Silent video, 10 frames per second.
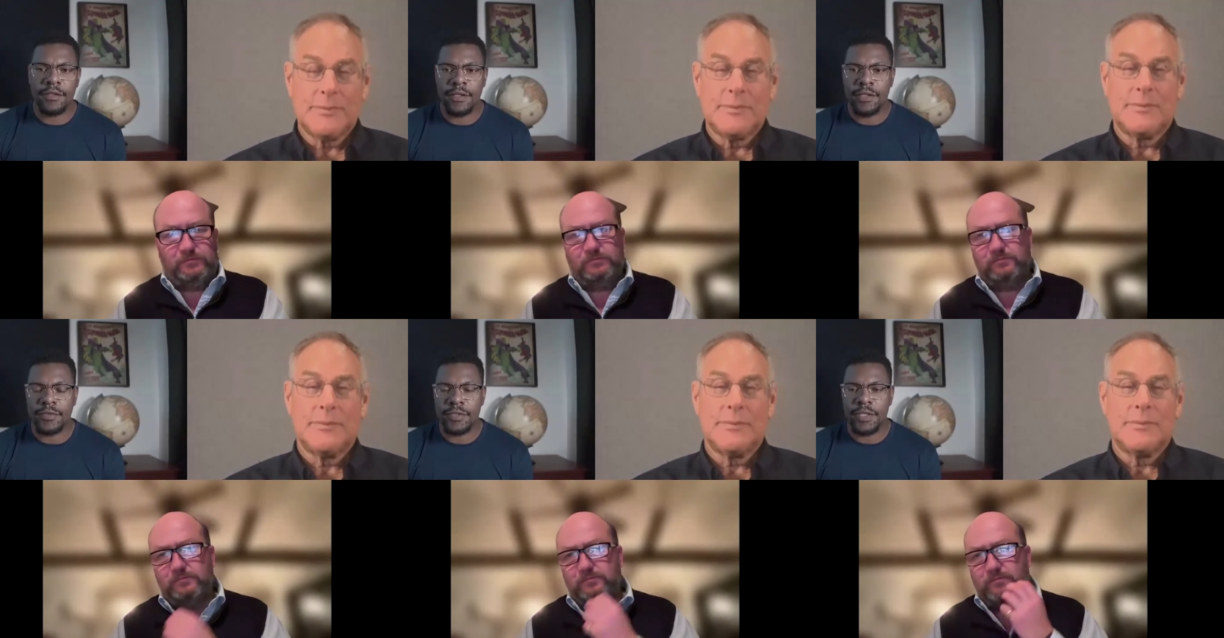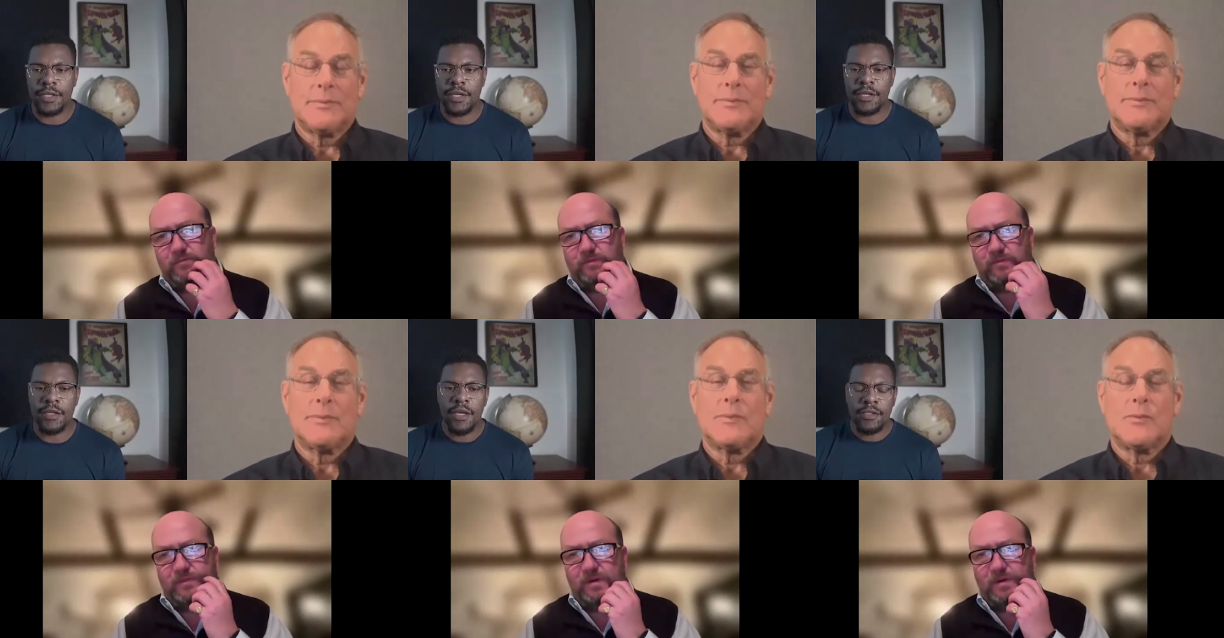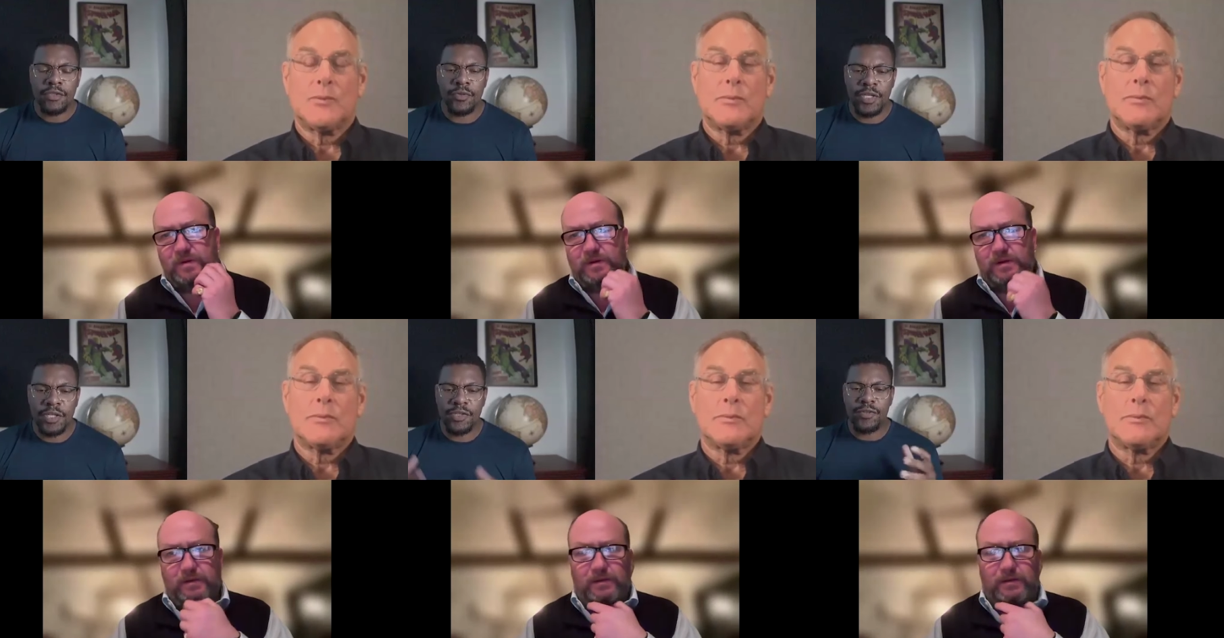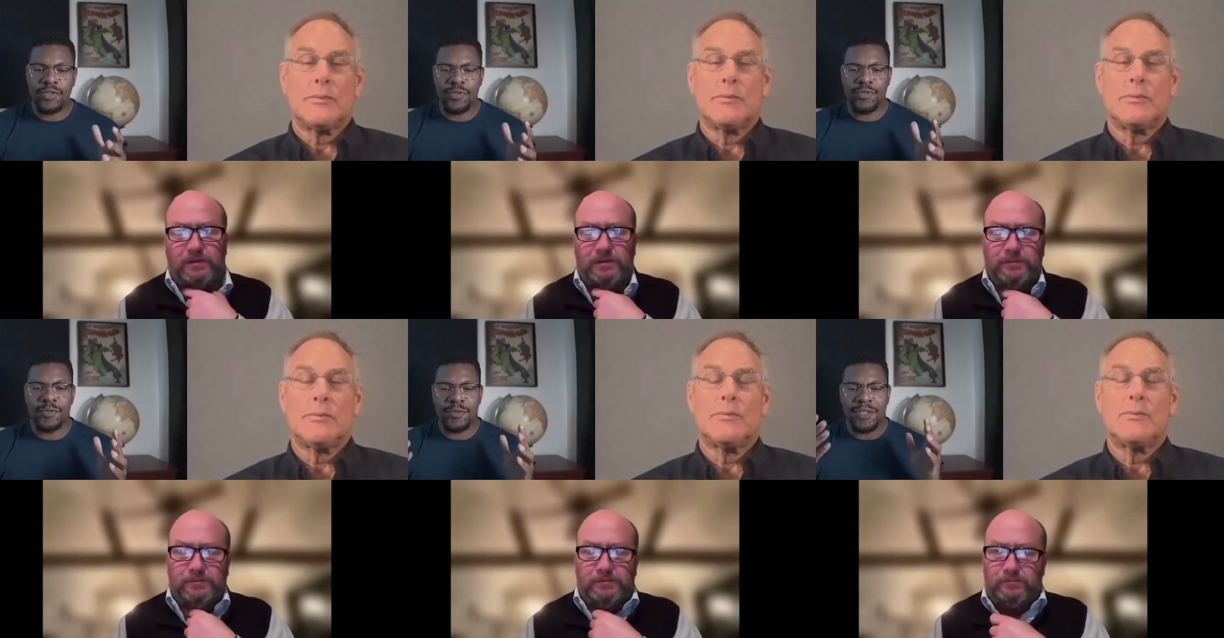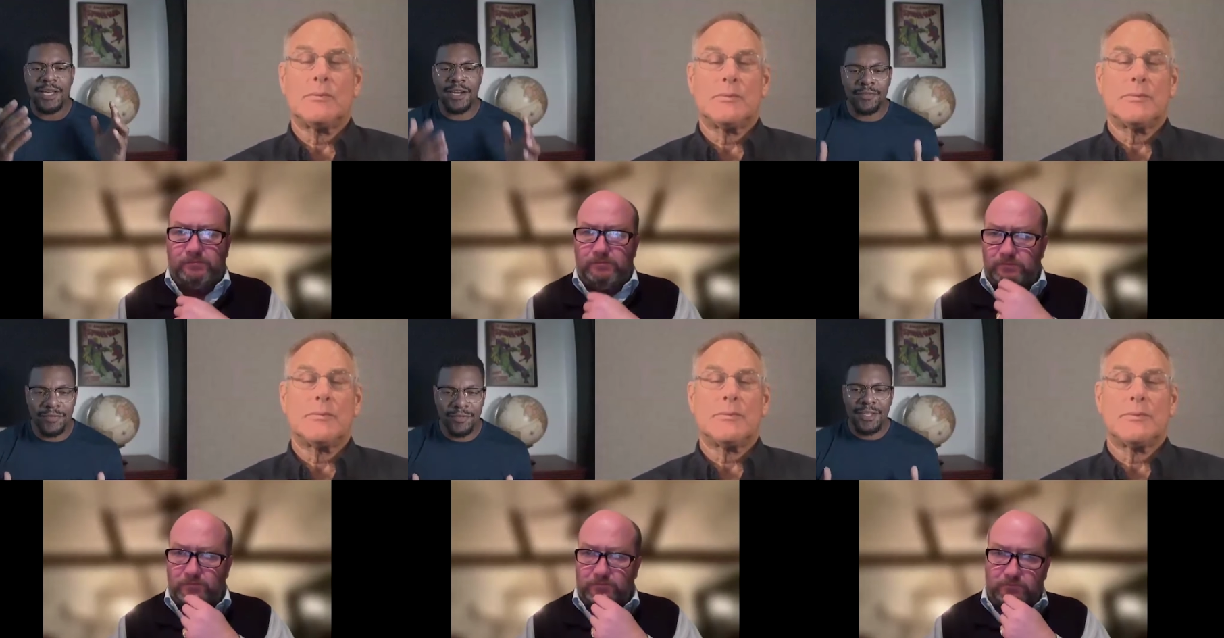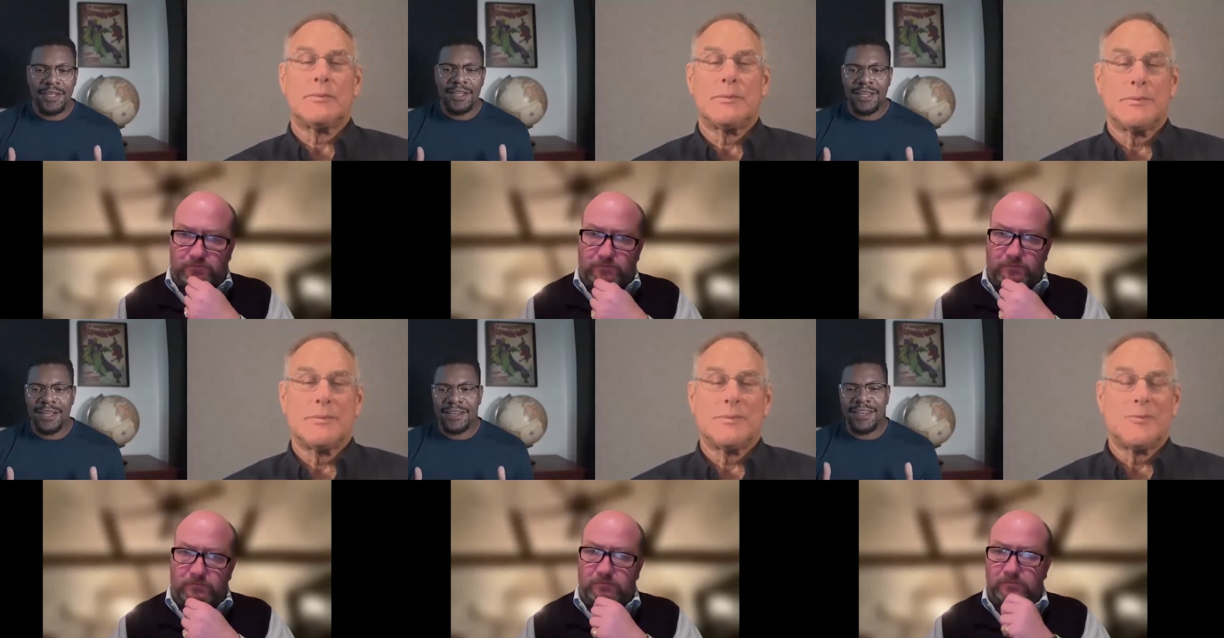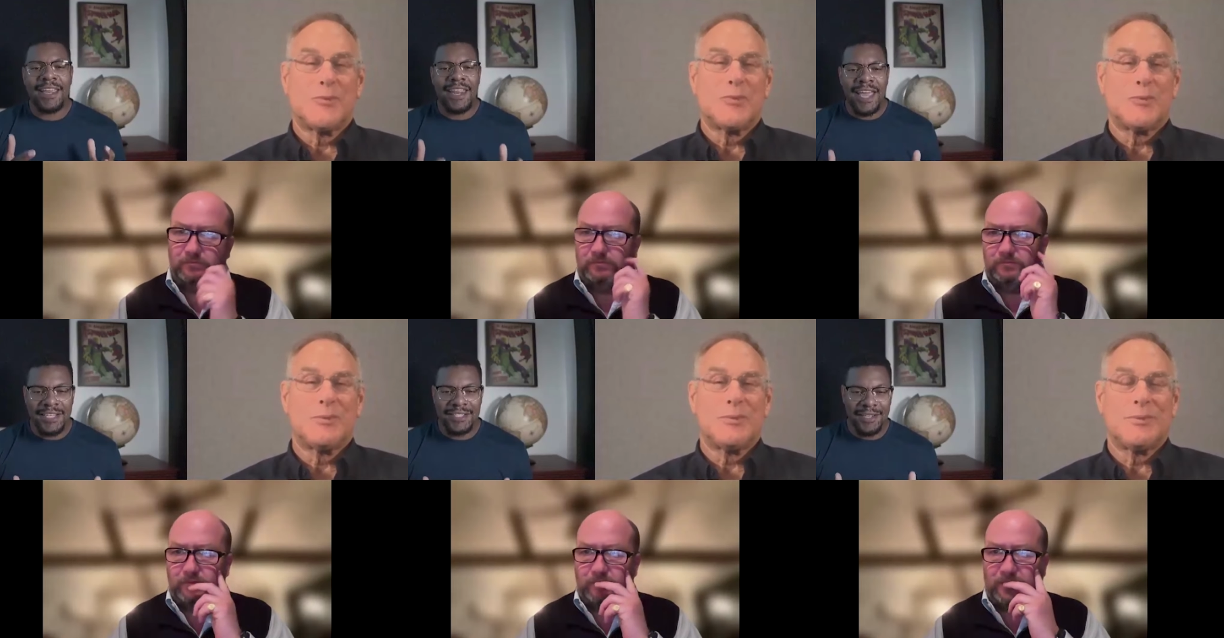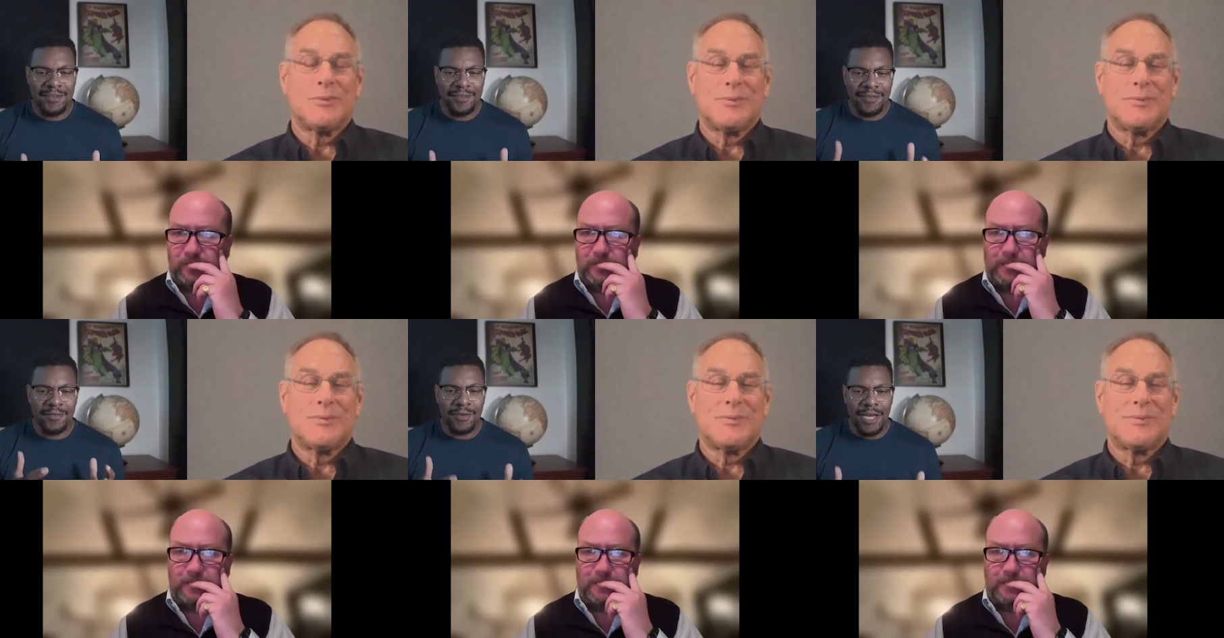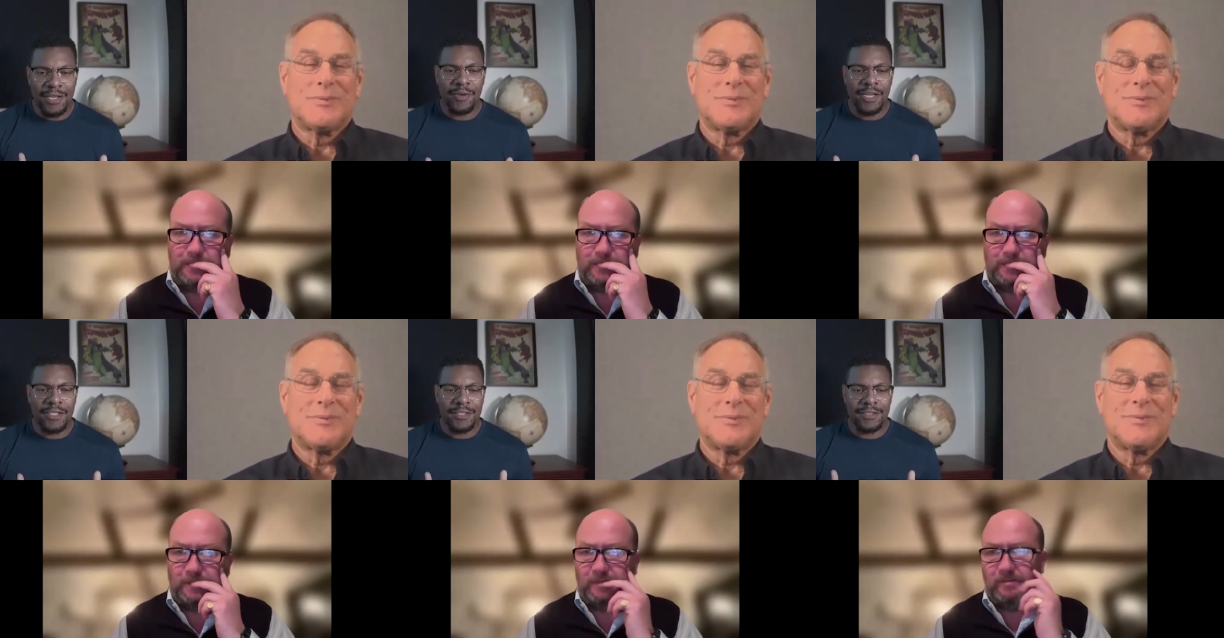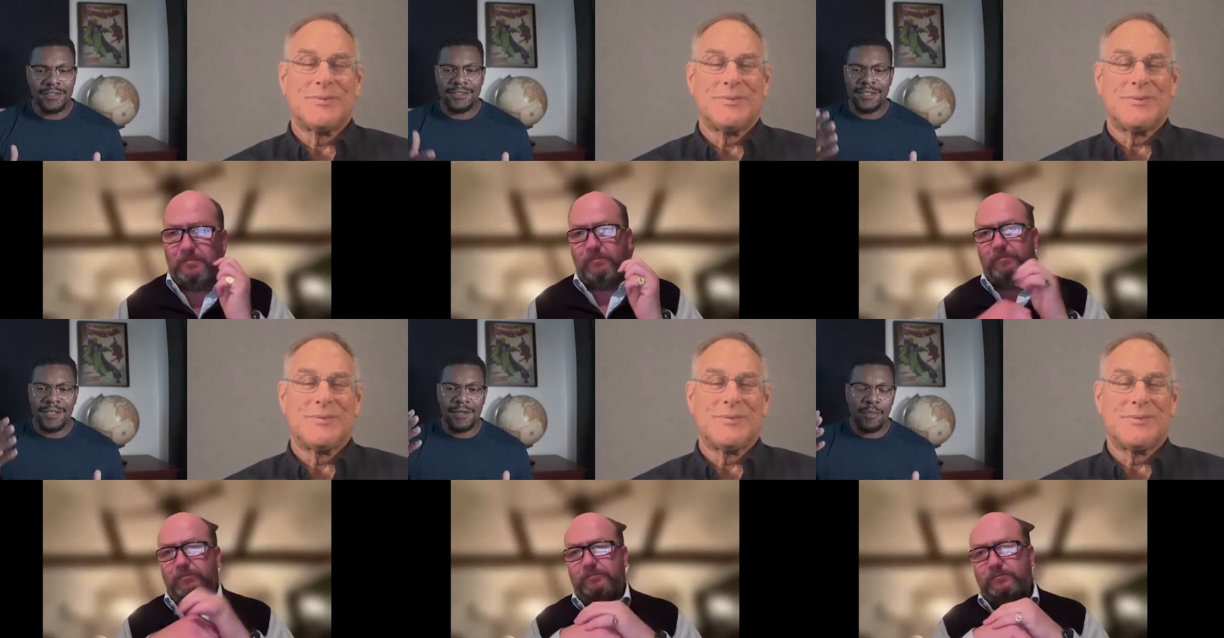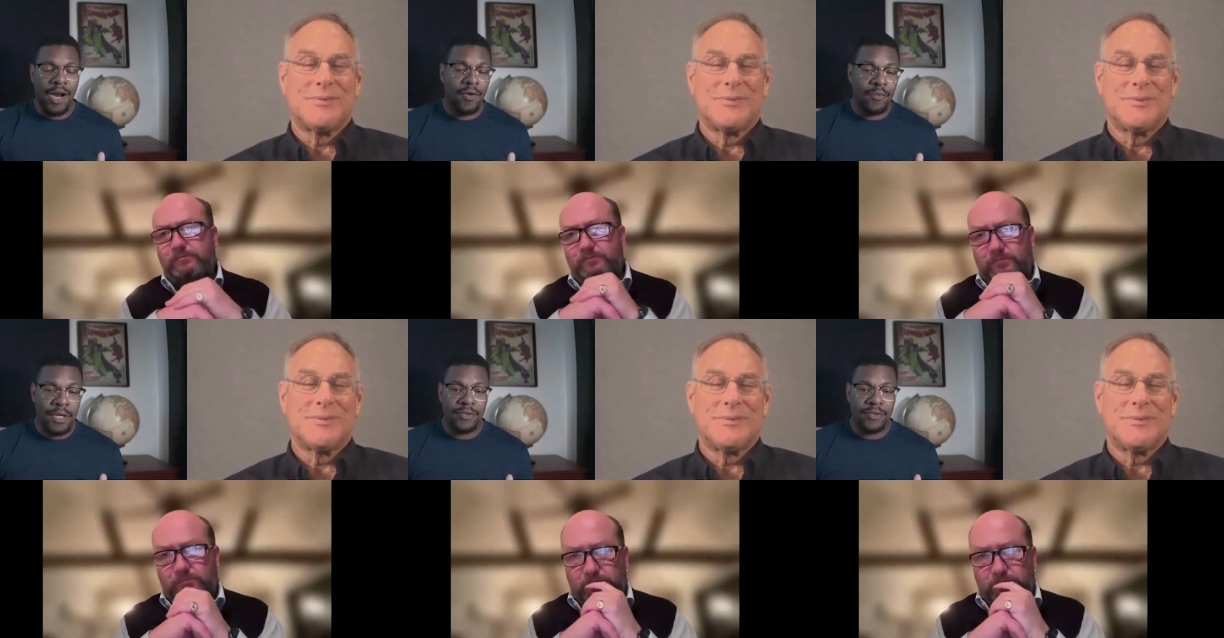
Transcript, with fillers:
Speaker 1: Thanks for sharing that. So Rick, you do a lot of net asset valuations. Power